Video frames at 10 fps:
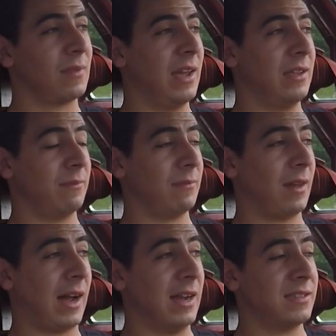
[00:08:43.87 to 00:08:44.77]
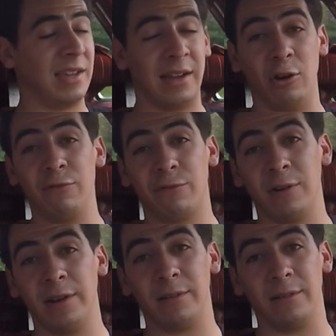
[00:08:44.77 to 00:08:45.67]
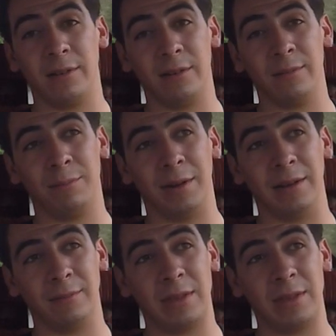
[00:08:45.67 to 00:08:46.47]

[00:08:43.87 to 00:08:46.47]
and I'd say go for it, but